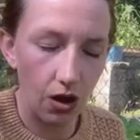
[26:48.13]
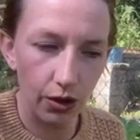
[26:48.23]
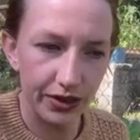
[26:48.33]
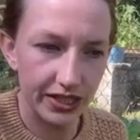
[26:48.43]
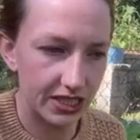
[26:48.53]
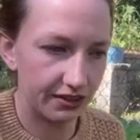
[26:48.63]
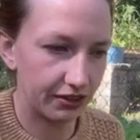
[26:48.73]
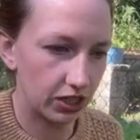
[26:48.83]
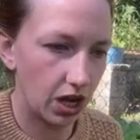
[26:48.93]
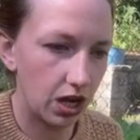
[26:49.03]
these
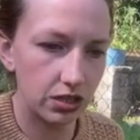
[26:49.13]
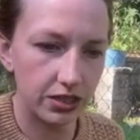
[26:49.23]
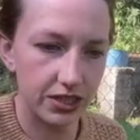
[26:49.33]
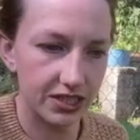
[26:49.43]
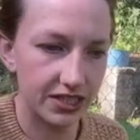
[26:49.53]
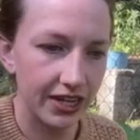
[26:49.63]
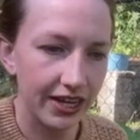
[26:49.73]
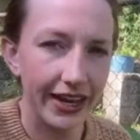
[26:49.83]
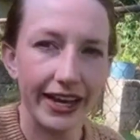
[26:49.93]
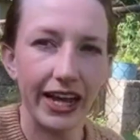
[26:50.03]
different colors,
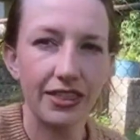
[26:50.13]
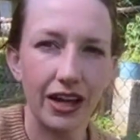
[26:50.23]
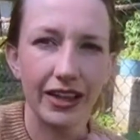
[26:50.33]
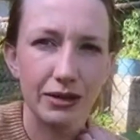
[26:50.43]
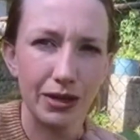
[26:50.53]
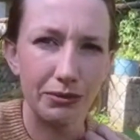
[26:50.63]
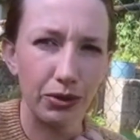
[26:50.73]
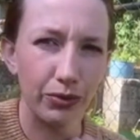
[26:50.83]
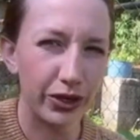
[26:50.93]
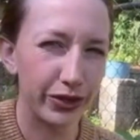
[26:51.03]
and I thought like
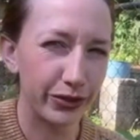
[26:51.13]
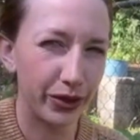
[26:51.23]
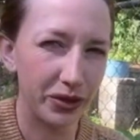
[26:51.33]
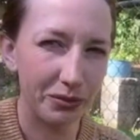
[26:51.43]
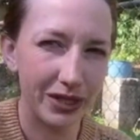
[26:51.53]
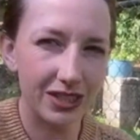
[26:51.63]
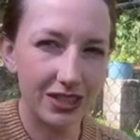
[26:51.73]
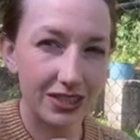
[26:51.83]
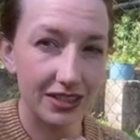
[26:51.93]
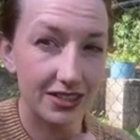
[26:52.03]
maybe we couldn't grow them here
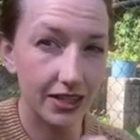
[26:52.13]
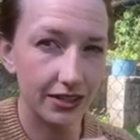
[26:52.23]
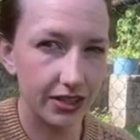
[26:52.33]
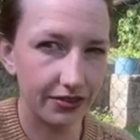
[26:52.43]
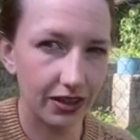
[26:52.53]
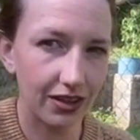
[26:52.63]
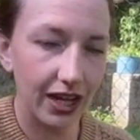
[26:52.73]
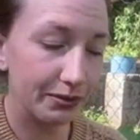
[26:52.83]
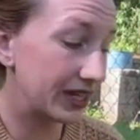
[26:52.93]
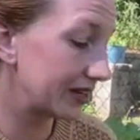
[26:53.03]
because that's such a different
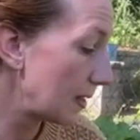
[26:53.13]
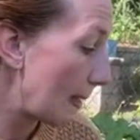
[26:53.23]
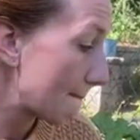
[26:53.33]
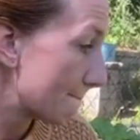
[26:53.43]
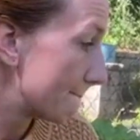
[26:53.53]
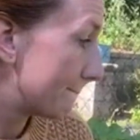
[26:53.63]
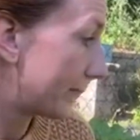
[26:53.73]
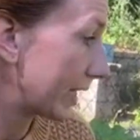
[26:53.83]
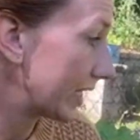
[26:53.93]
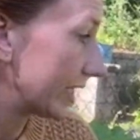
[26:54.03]
climate,
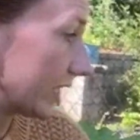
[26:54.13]
but